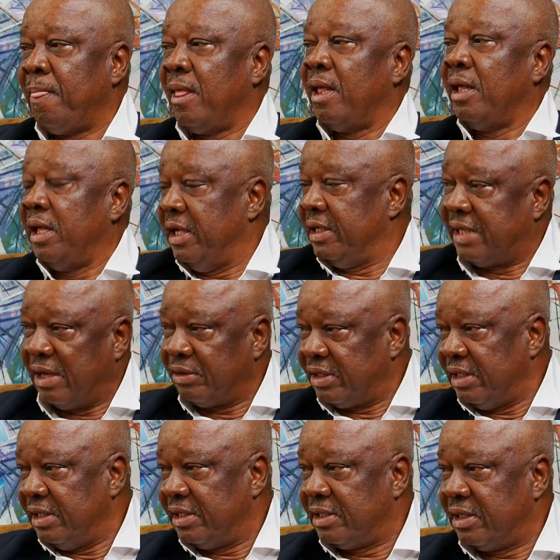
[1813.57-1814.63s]
in
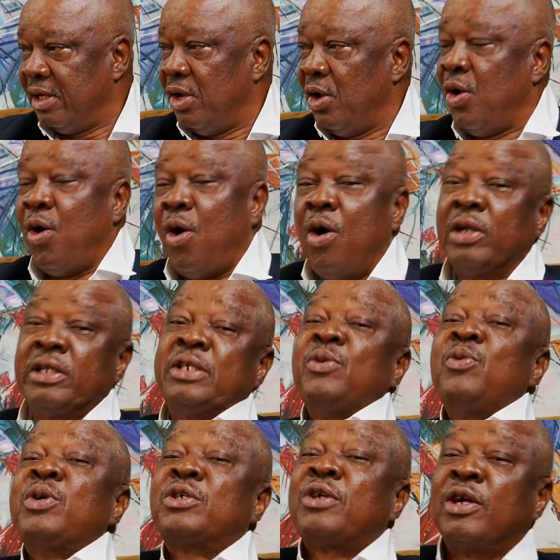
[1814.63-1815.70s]
Southeast until we
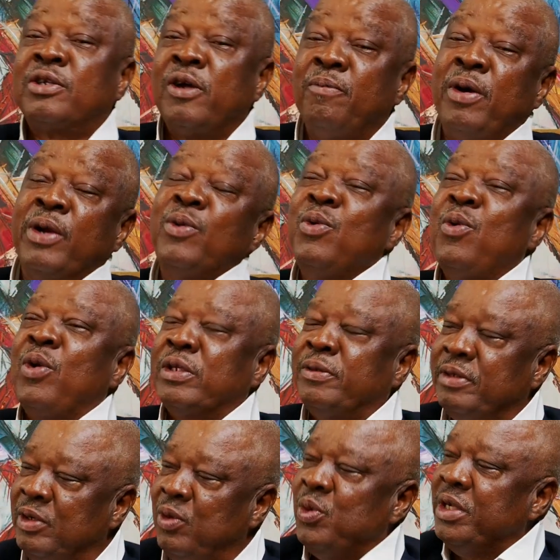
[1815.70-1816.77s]
saw somebody
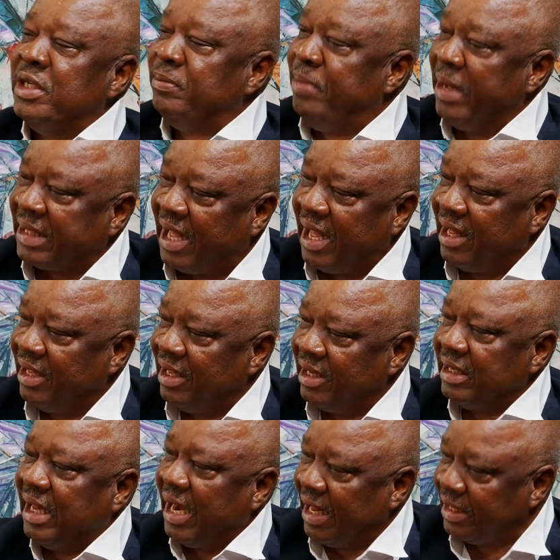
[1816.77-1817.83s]
who is better
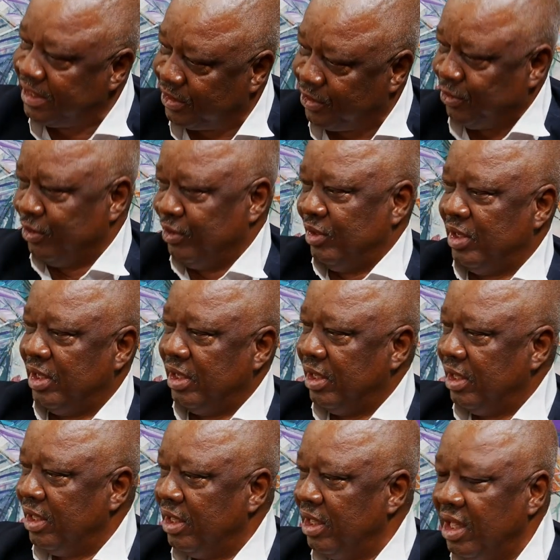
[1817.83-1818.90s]
than Atiku.
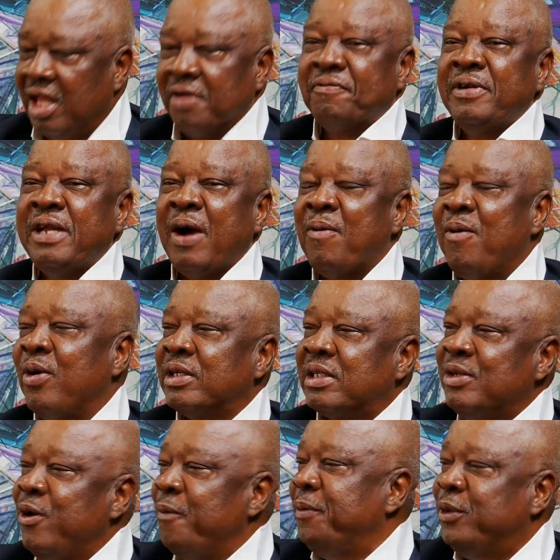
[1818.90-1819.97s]
If there was
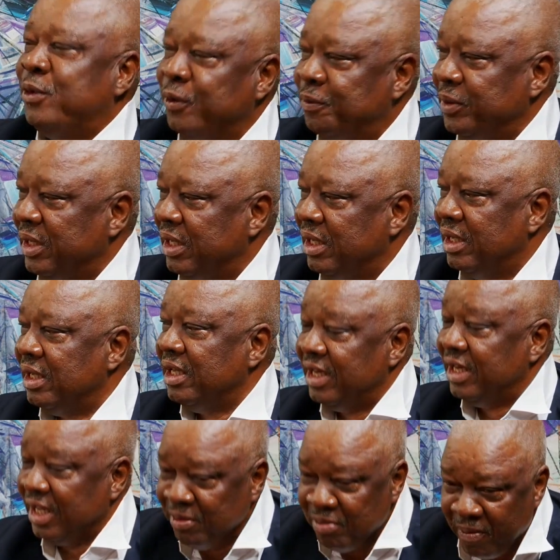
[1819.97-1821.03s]
no P2B,
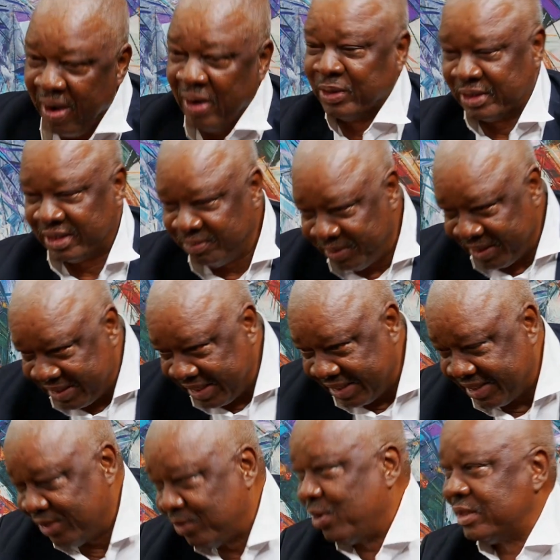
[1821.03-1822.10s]
the Igbo man will still be
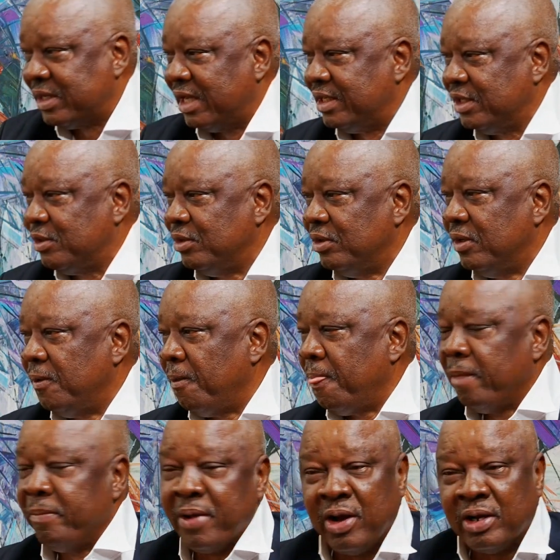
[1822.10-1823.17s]
tilted towards Atiku. Yeah.
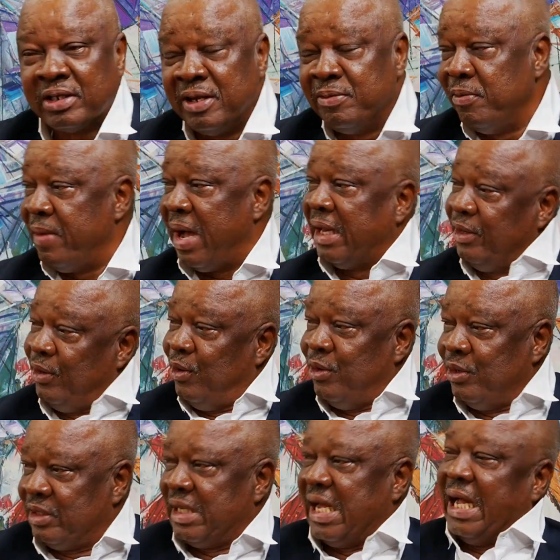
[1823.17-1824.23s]
Because the Igbo man
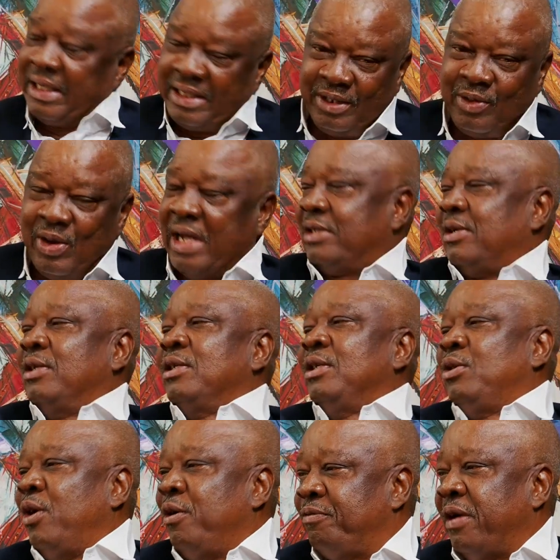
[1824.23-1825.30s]
knows Atiku has something
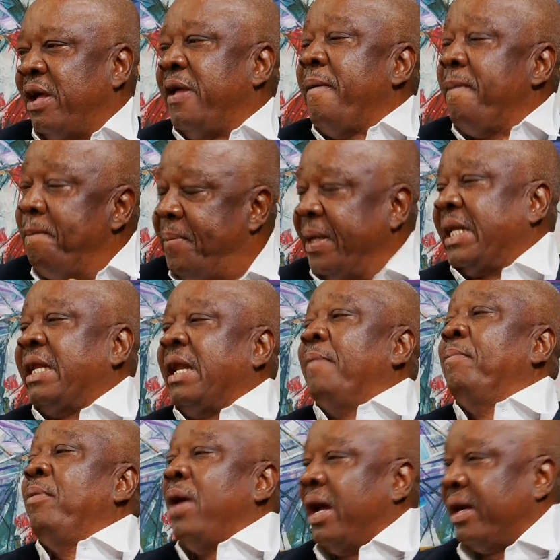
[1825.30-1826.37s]
to offer, better than
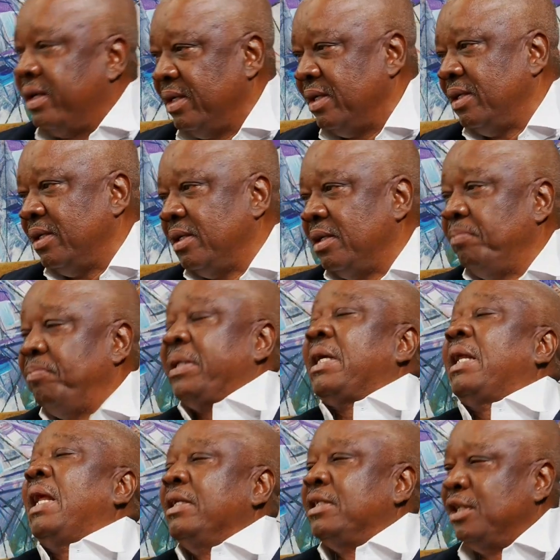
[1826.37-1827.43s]
Buhari, better
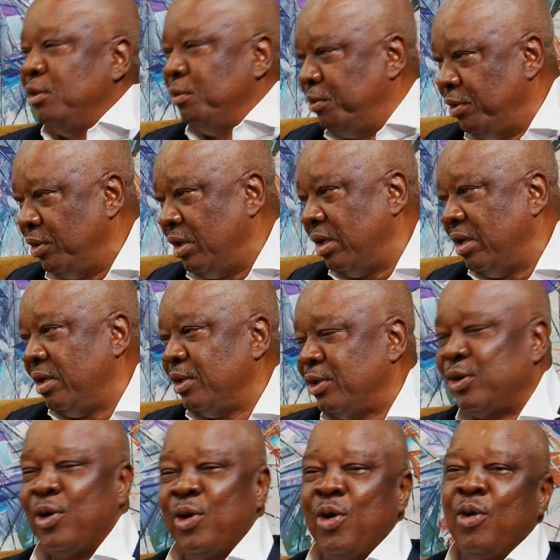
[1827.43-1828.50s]
than Tinubu.
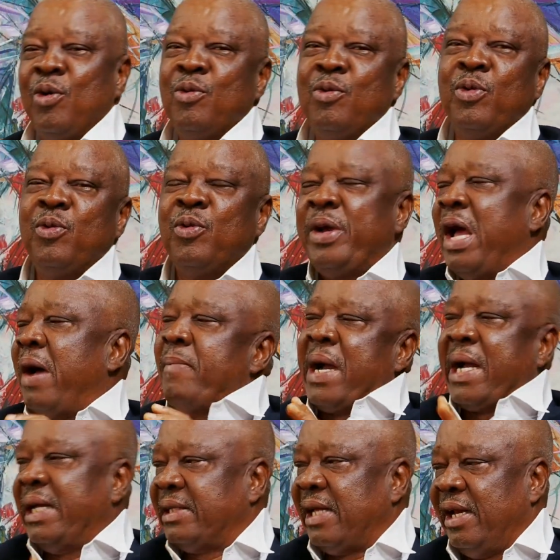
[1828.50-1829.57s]
So we are
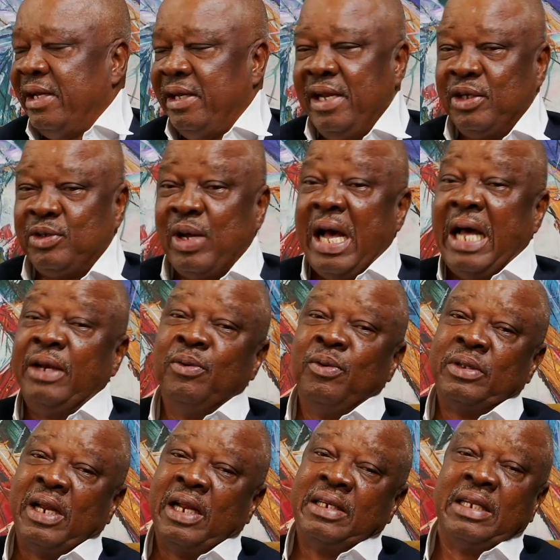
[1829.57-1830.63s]
mercantile in nature, and we
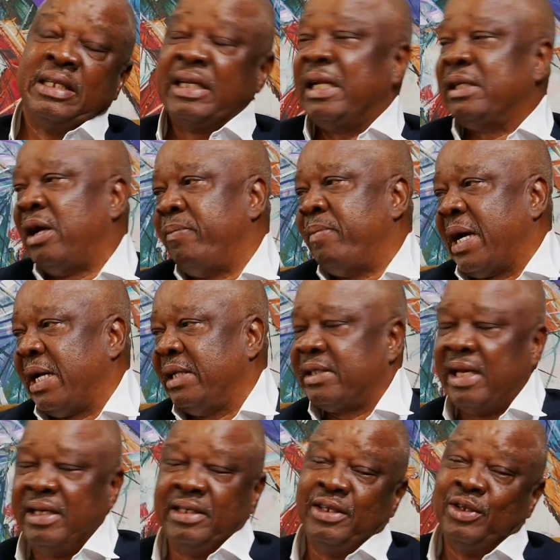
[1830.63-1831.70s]
translate that our
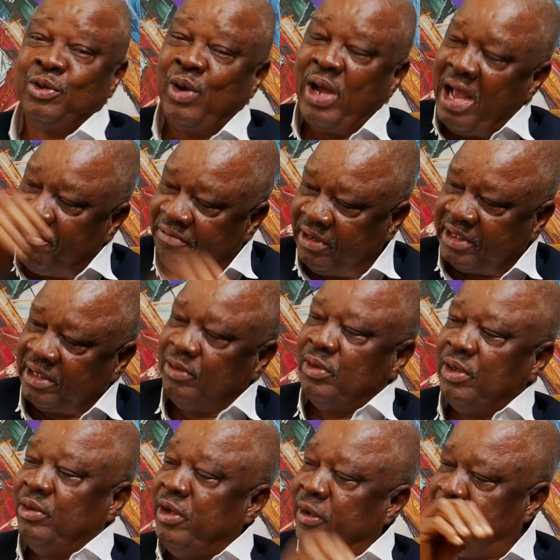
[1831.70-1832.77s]
mercantility to everything we
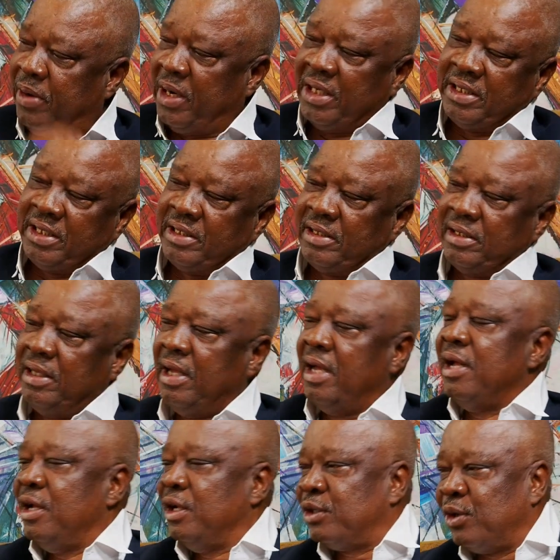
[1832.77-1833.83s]
do in politics.
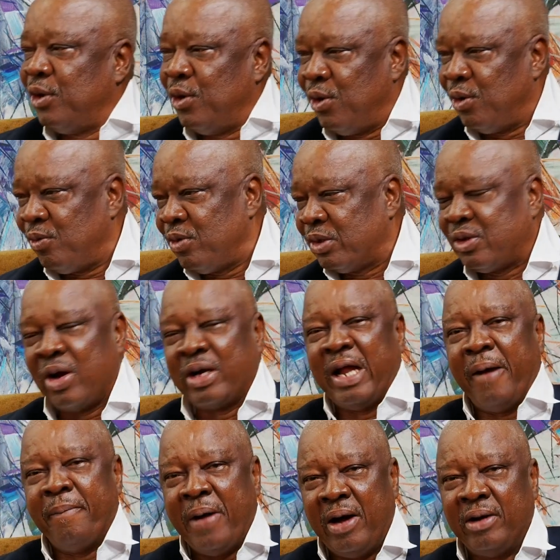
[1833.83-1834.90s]
So talking
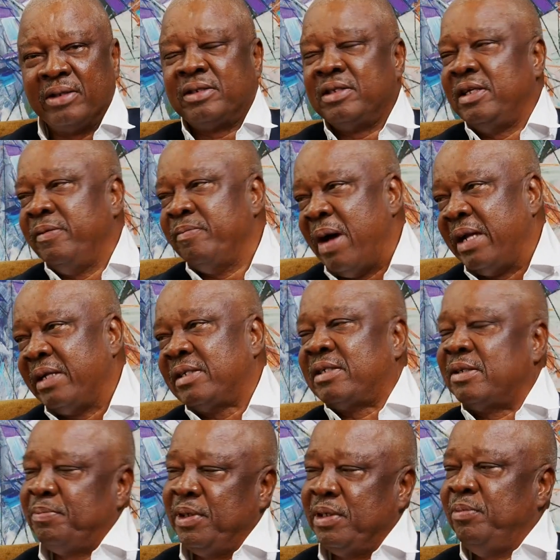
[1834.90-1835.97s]
about the man's
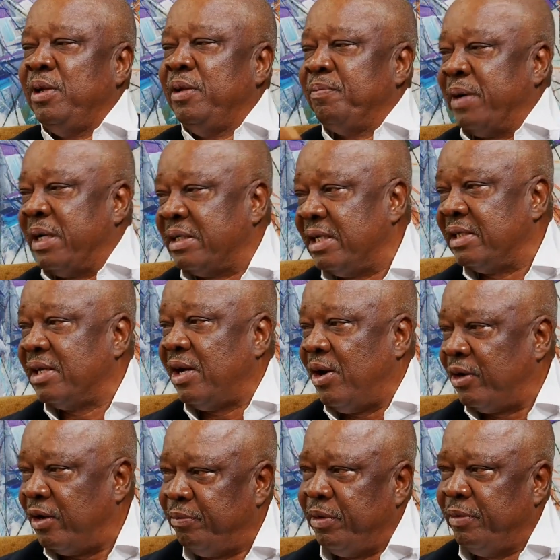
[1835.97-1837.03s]
speech being presidential or
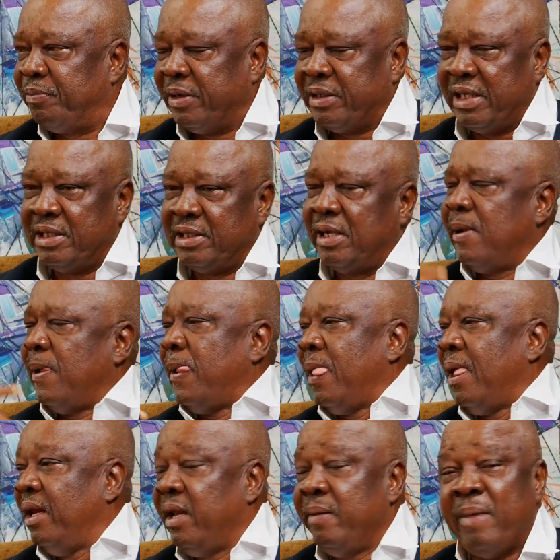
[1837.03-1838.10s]
not being presidential,
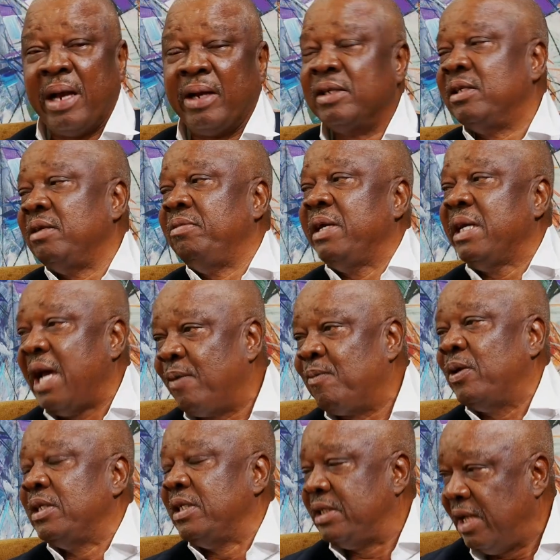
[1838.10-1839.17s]
the man doesn't even get what
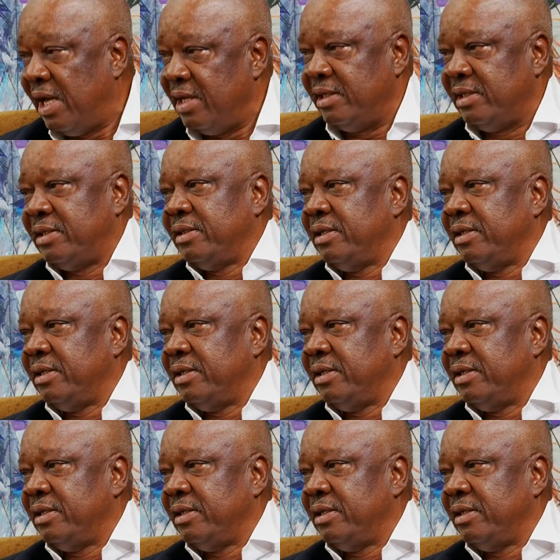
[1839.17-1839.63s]
he says.